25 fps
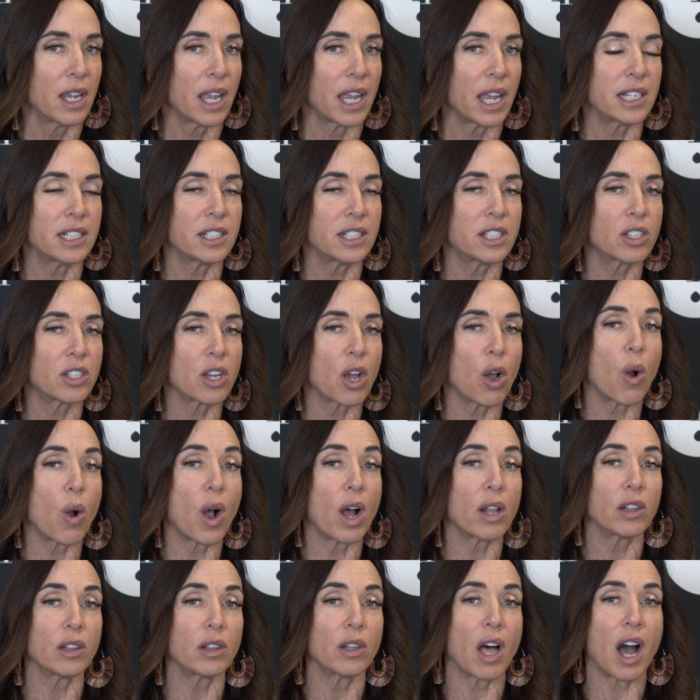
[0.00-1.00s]
And so
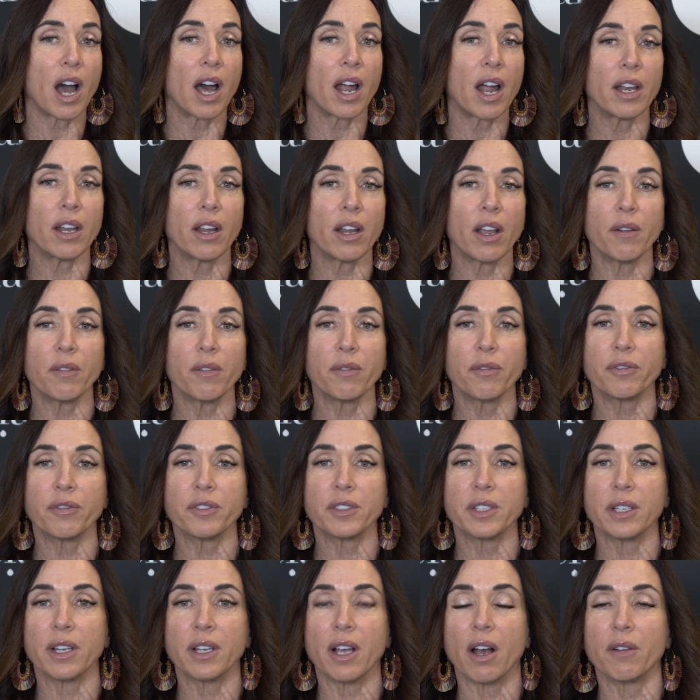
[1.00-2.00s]
a lot
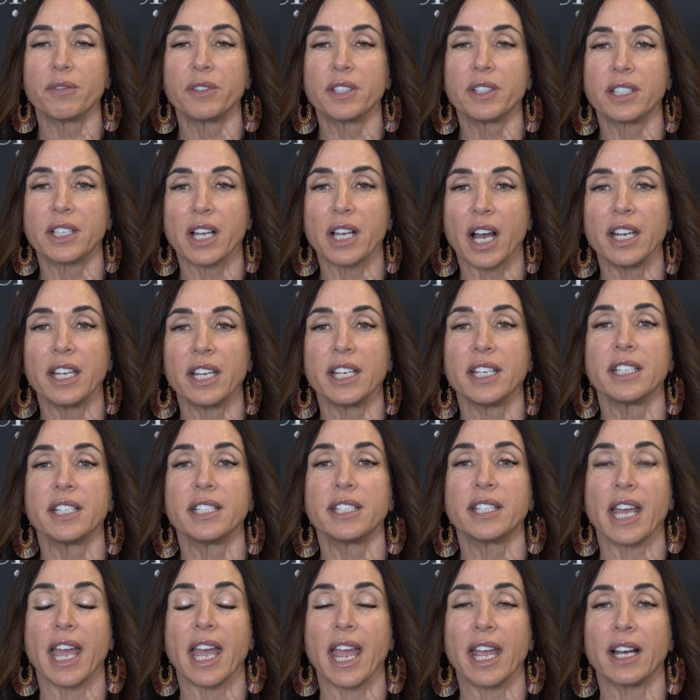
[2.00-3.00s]
of
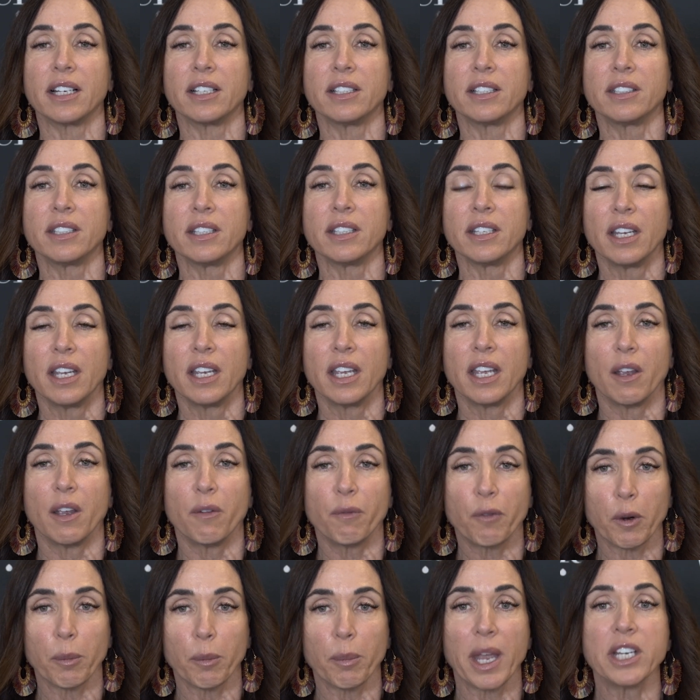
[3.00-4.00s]
studies and
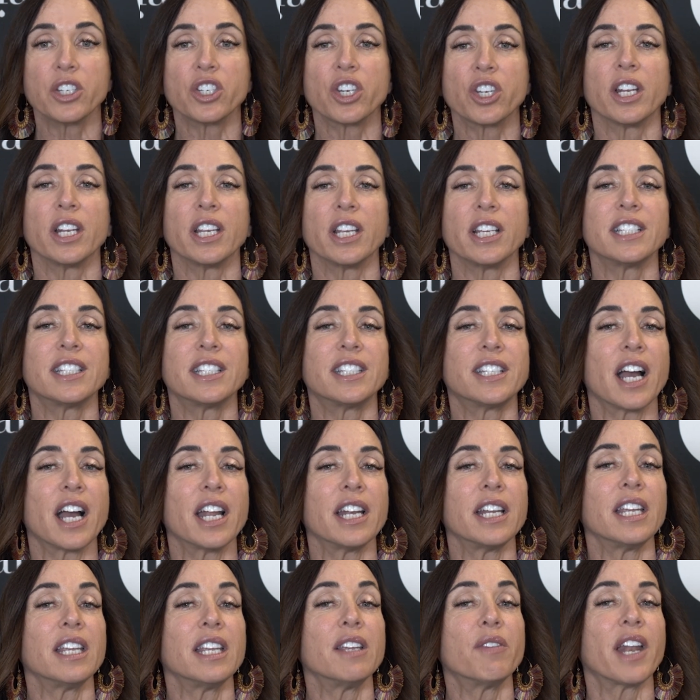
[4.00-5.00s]
information is
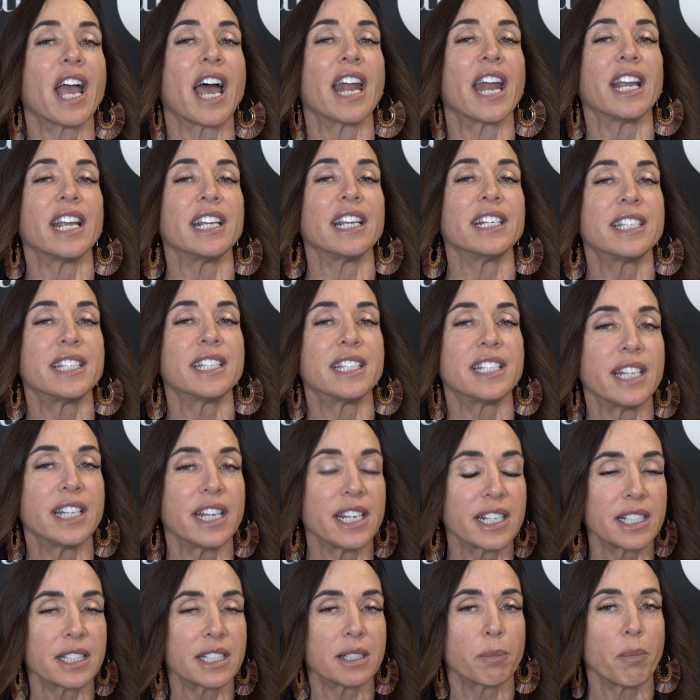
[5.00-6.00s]
done even at a
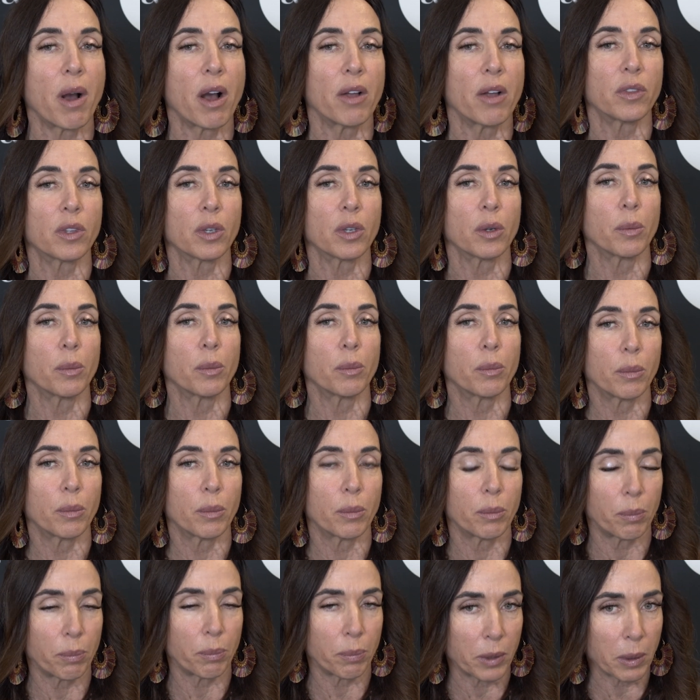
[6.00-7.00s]
6 month
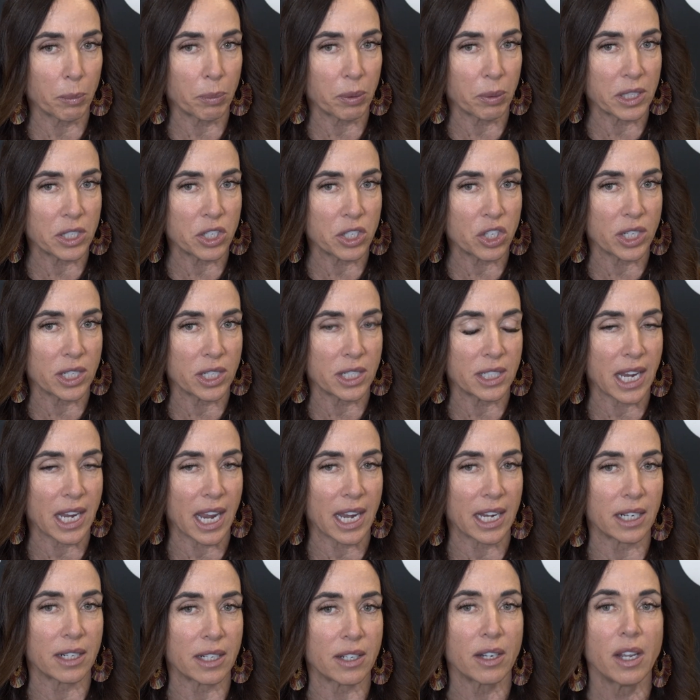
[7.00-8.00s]
completion
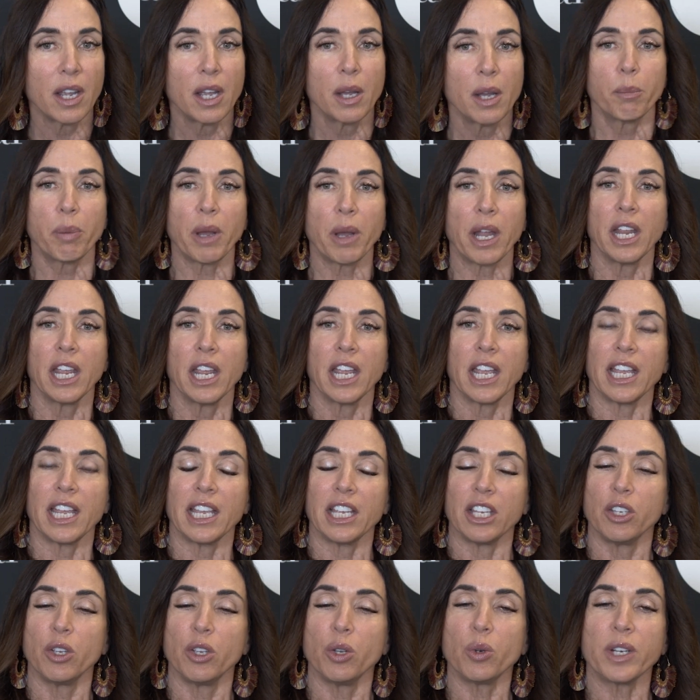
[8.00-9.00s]
date. But
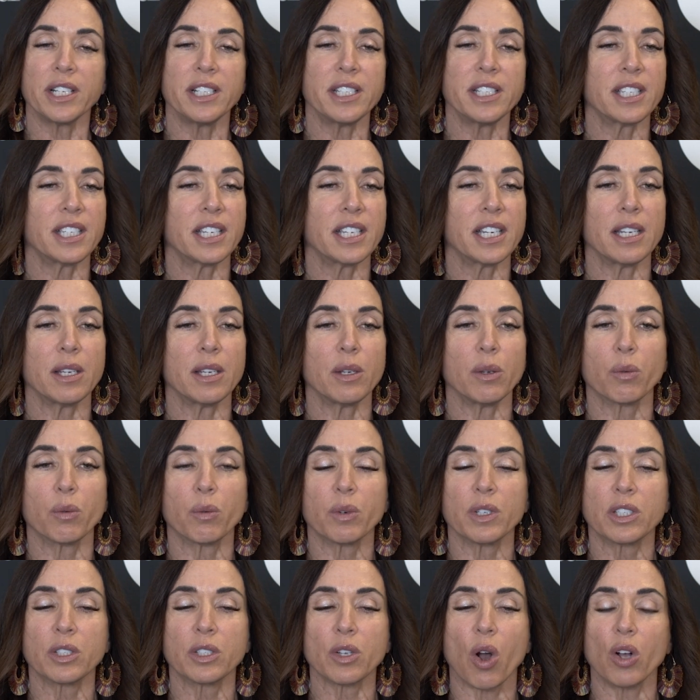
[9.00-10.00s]
you can see
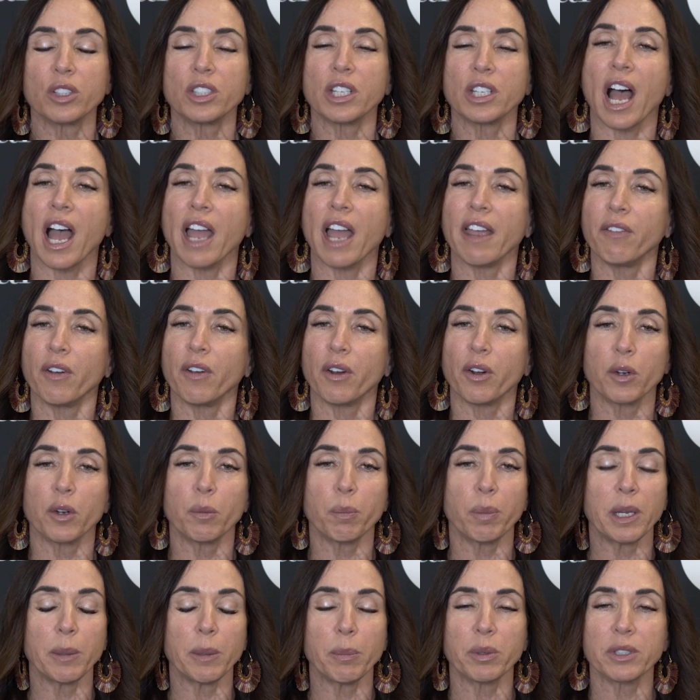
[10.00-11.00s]
results. I've heard
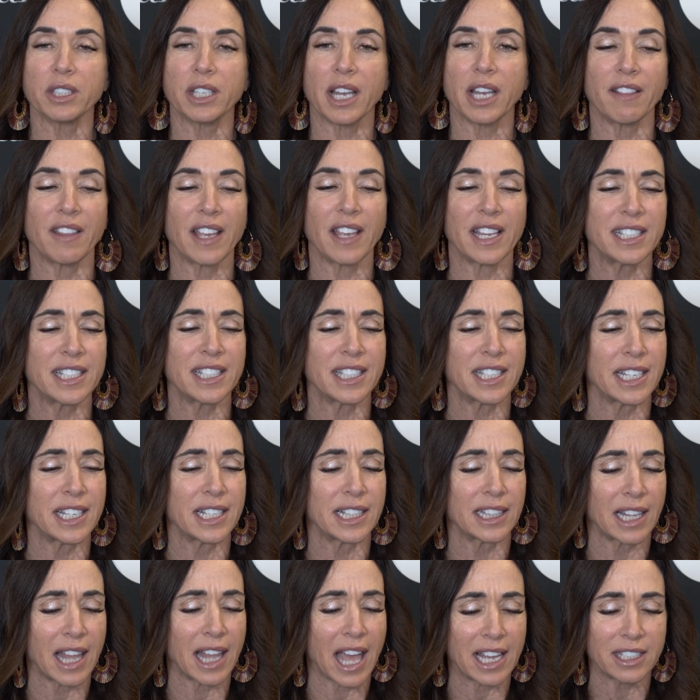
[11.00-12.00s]
people say they see
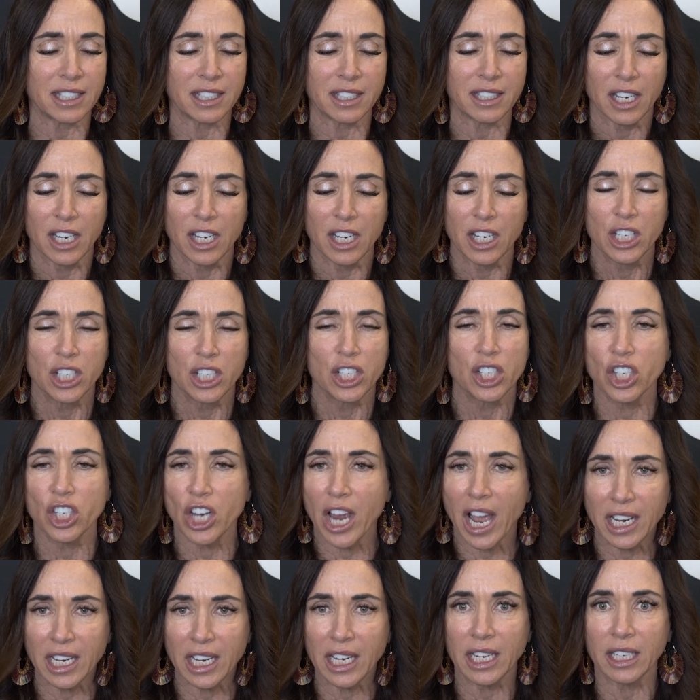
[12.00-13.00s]
less
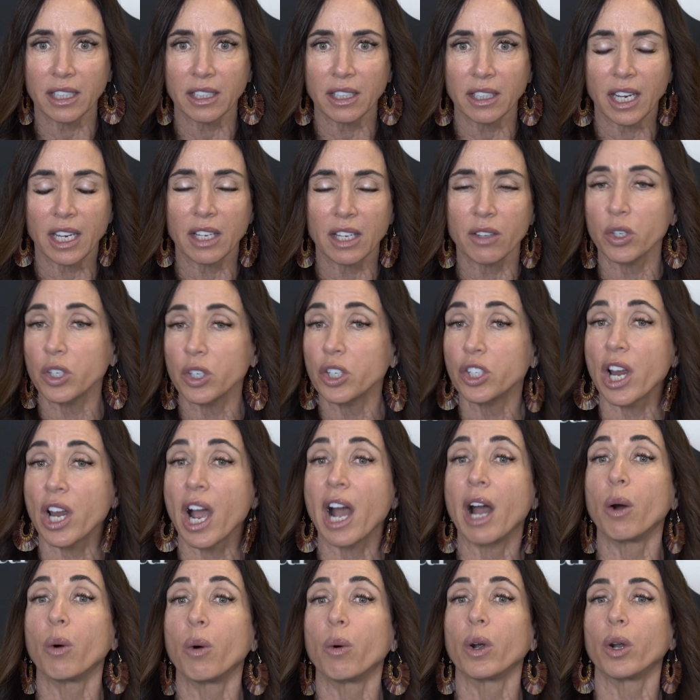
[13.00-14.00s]
shedding in their
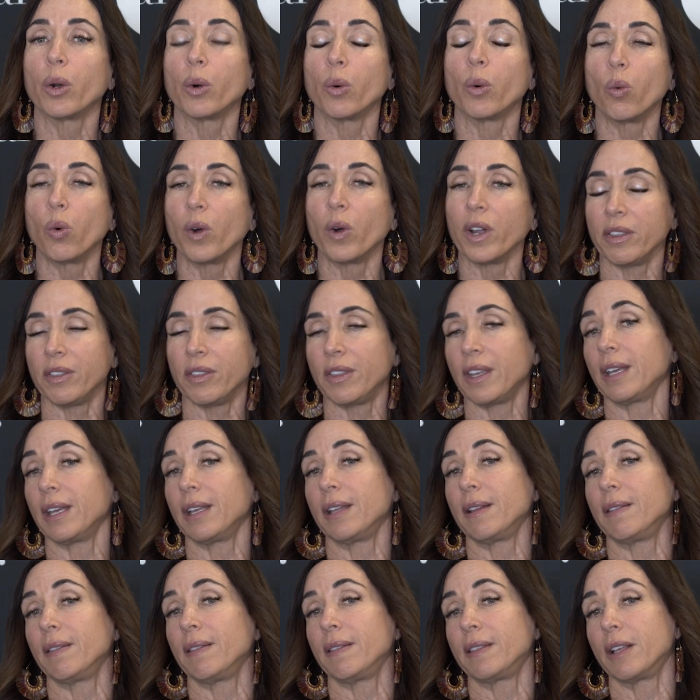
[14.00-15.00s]
shower
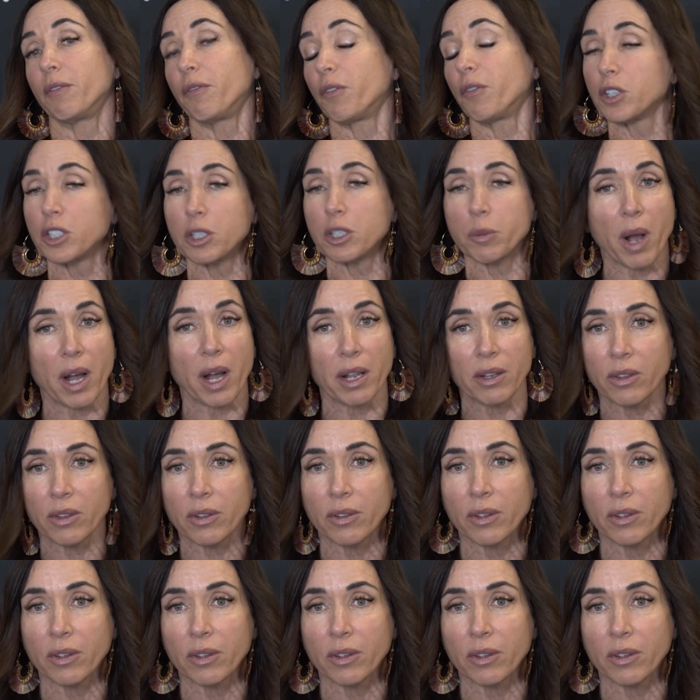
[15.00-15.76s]
within the first month.